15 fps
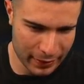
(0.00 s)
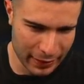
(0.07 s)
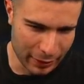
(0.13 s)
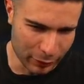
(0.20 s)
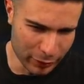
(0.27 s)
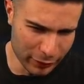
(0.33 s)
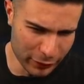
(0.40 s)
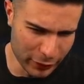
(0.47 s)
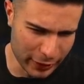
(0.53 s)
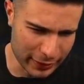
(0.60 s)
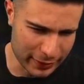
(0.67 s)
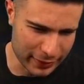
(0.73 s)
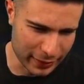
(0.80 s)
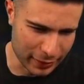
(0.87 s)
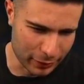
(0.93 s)
I wonder if you can
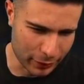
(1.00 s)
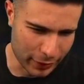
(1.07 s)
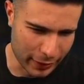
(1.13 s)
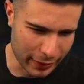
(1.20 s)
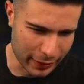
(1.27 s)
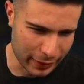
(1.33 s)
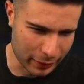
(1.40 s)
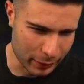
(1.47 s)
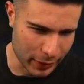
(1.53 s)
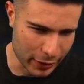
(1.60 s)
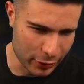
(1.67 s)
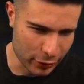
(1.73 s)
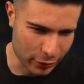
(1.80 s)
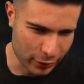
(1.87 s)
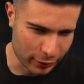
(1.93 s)
tell with that
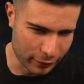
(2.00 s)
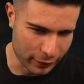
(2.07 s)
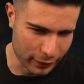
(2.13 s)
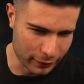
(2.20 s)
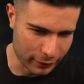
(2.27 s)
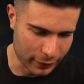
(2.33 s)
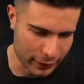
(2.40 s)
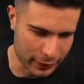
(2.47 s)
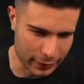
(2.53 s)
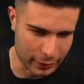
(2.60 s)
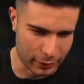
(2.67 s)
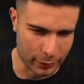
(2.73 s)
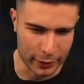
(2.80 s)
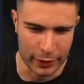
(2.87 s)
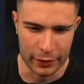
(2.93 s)
animation. It felt a little
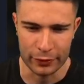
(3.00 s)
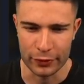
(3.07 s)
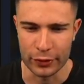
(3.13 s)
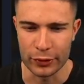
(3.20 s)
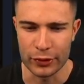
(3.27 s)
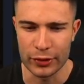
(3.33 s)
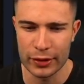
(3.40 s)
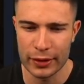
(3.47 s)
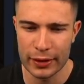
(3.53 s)
bit different.